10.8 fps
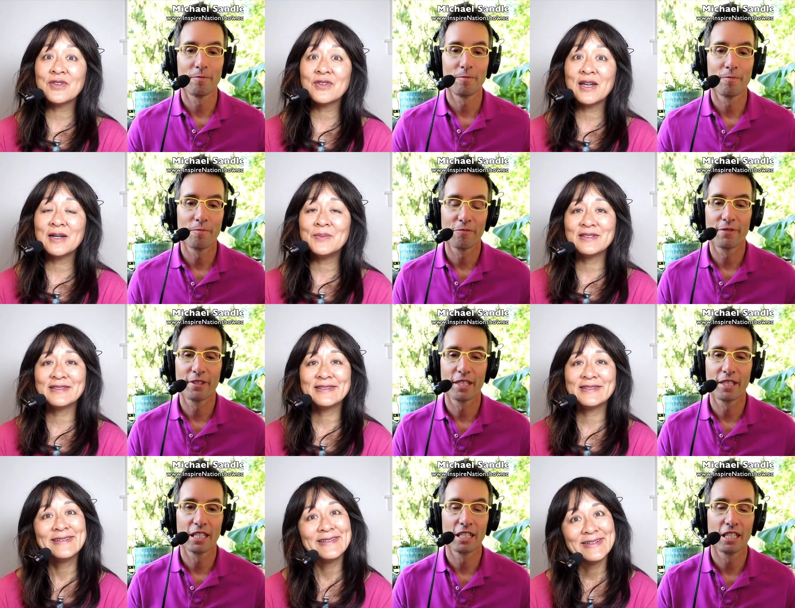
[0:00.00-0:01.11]
Speaker 1: happened.
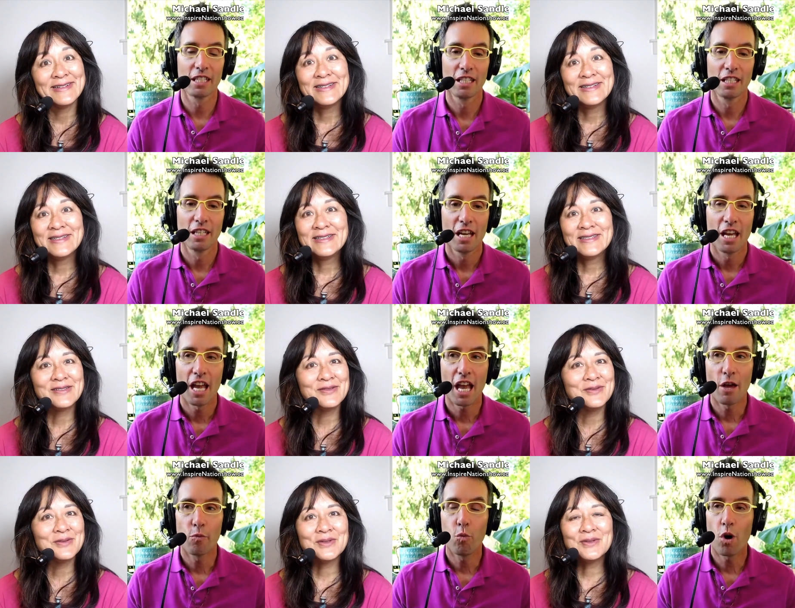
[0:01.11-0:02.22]
So
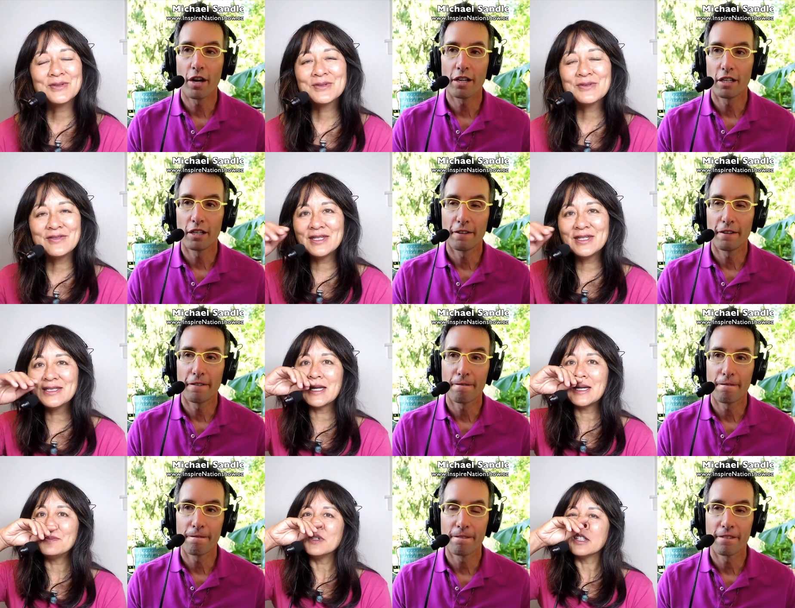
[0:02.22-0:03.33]
there's all sorts of things
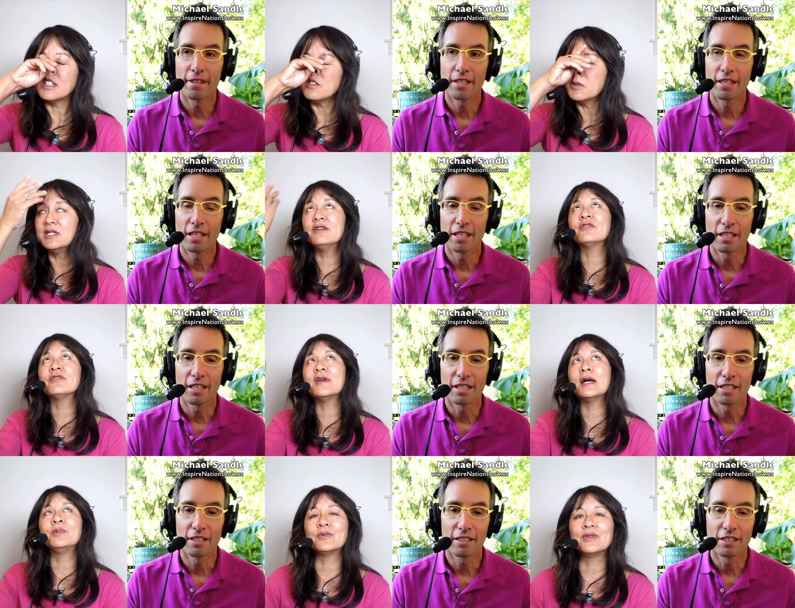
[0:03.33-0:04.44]
happening that would never have
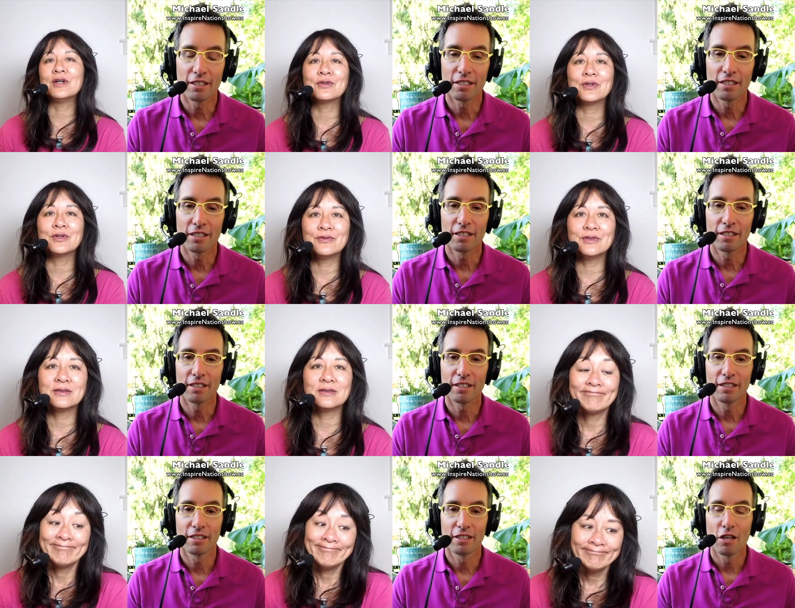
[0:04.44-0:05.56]
happened without COVID.
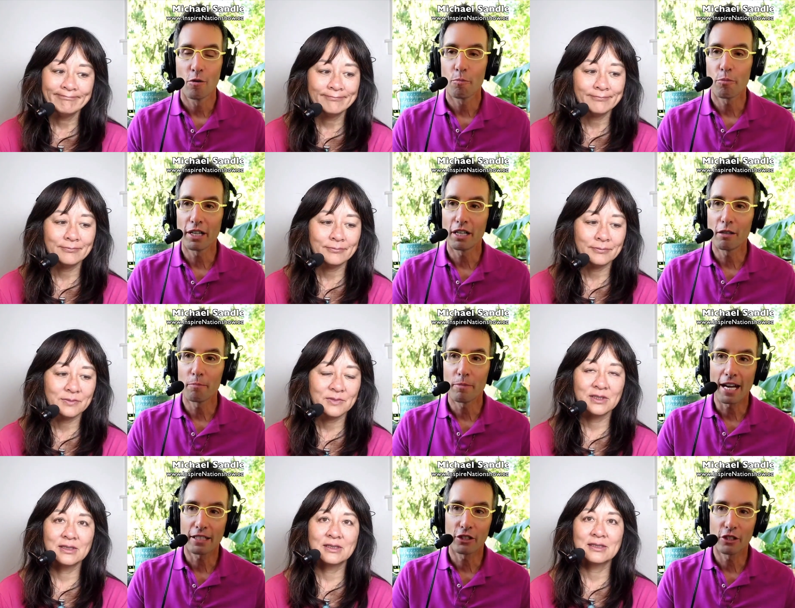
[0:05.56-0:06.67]
Speaker 2: Bringing it
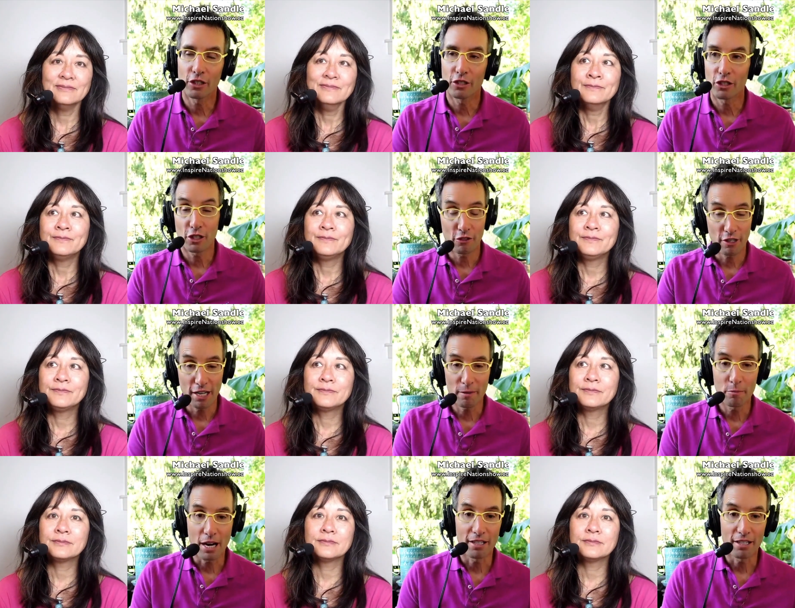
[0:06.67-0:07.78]
back to, to the
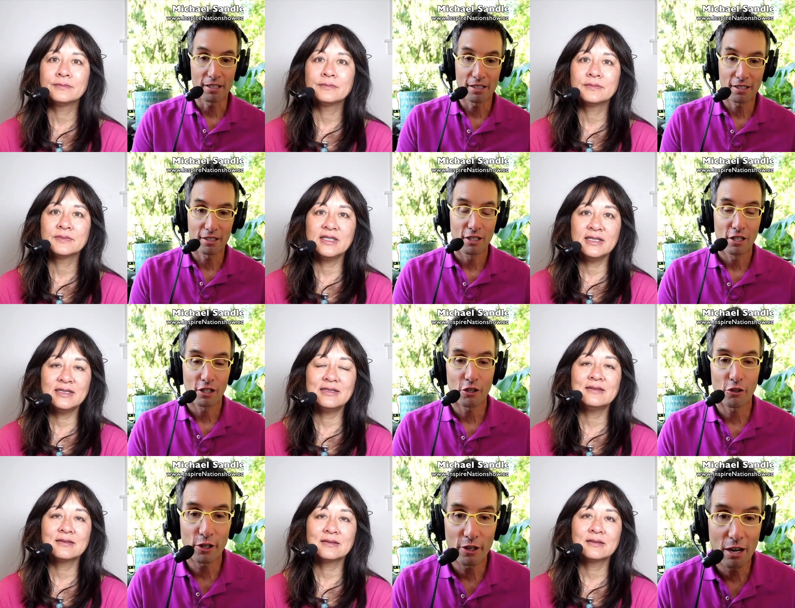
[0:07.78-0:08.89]
grandparents. Yeah.
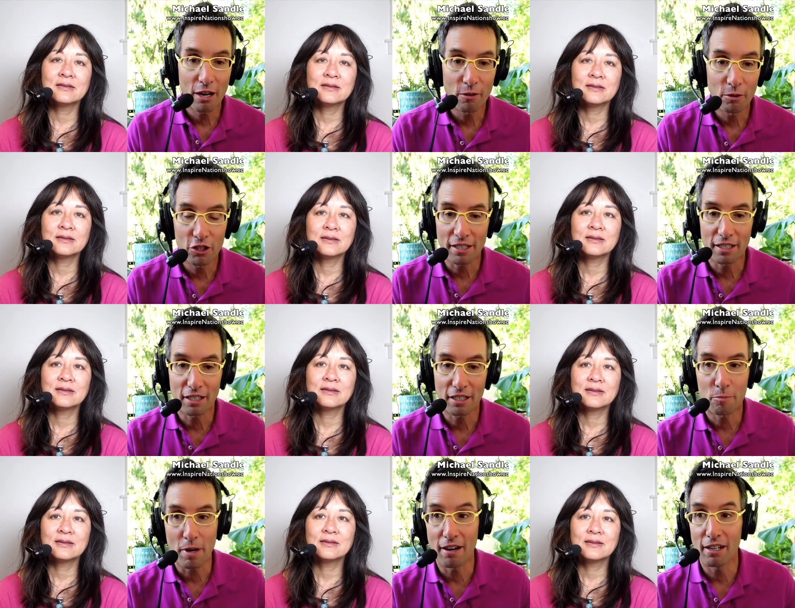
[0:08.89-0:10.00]
Going around with Jessica's
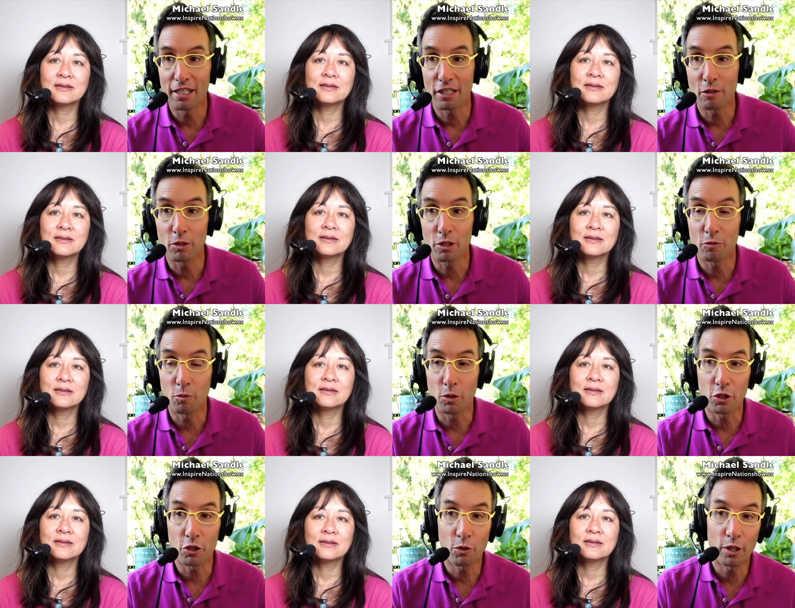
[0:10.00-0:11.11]
parents and we're, we're
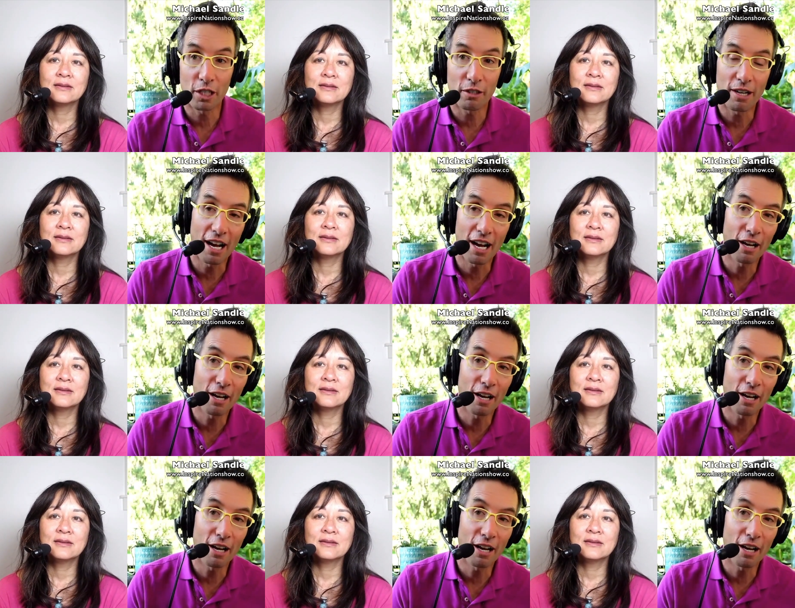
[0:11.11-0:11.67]
touring around,